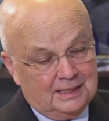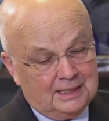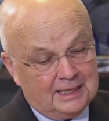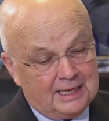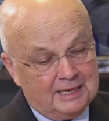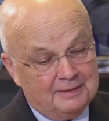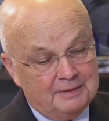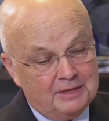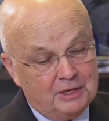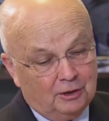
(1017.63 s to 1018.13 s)

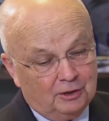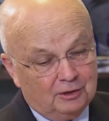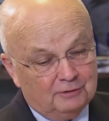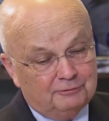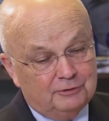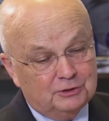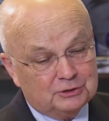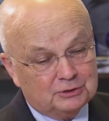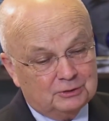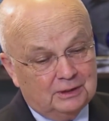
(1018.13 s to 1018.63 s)
and the
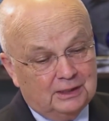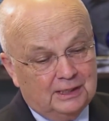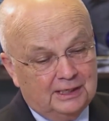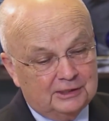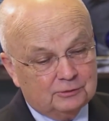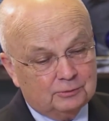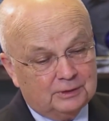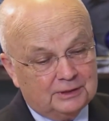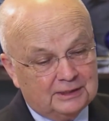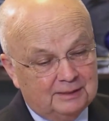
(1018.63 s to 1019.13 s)
artificial
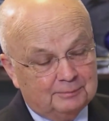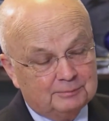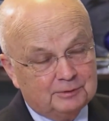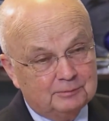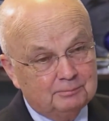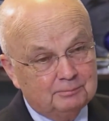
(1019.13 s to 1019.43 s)
lines were kept in